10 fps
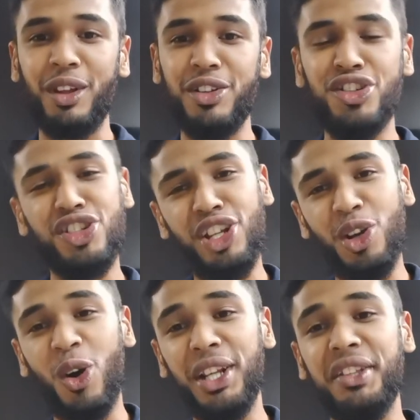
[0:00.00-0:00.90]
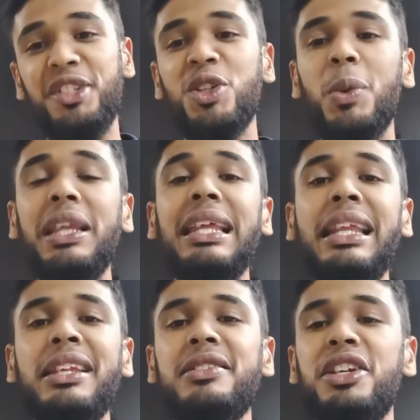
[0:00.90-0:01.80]
Just regarding this quick
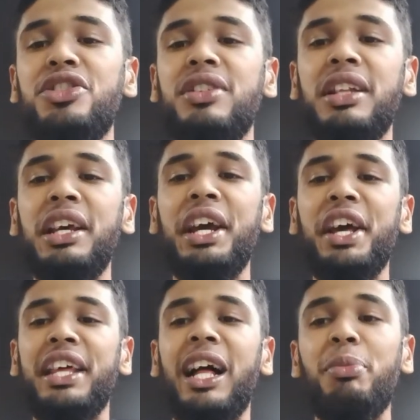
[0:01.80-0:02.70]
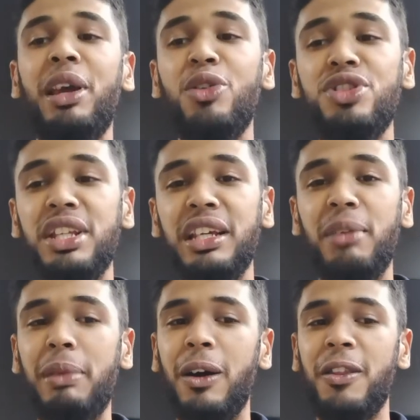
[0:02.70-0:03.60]
training session that I'll be hosting
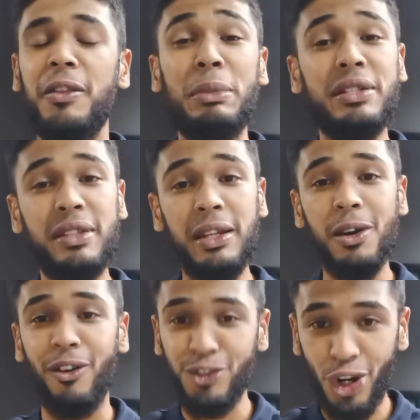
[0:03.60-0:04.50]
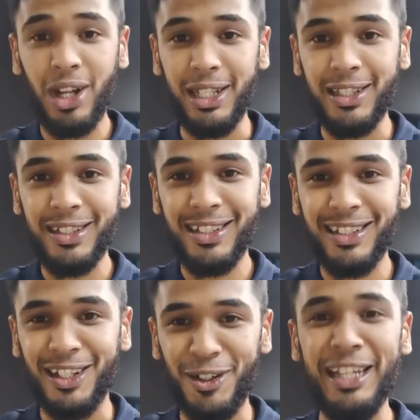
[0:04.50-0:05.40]
about the mystery of chocolate.
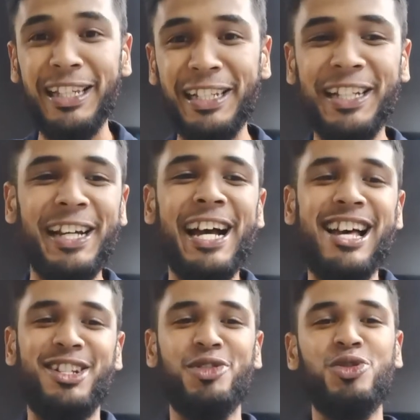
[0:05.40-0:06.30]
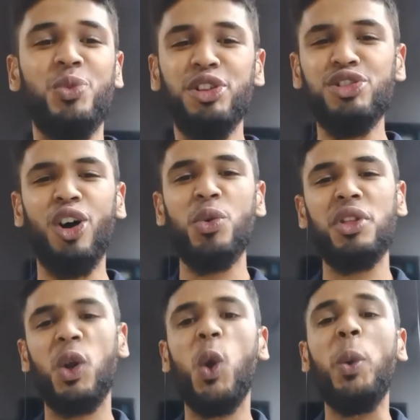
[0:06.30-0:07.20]
Okay, so we'll start with
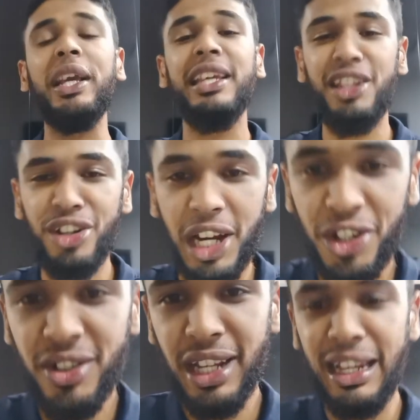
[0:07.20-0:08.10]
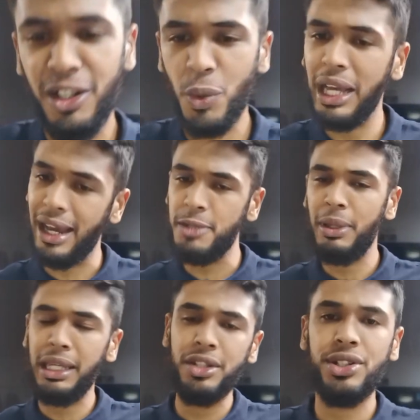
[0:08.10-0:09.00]
a quick introduction and a quick
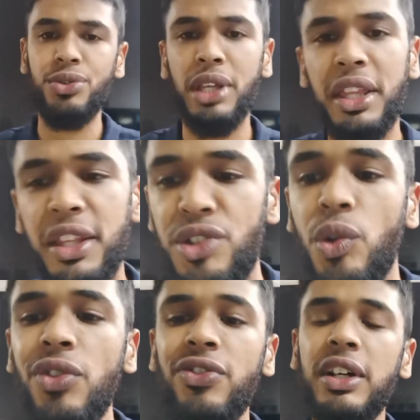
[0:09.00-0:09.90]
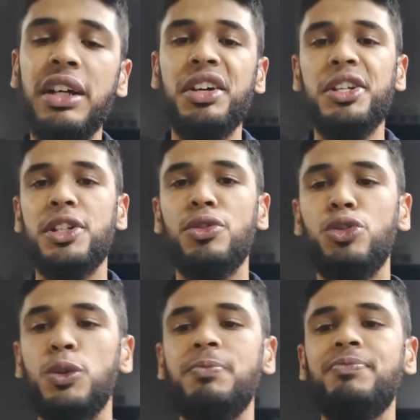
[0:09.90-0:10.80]
icebreaker just to kick things off.
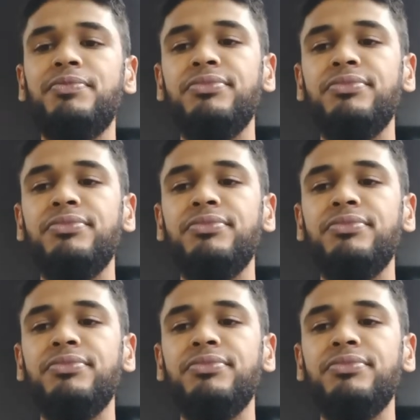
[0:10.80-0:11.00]
So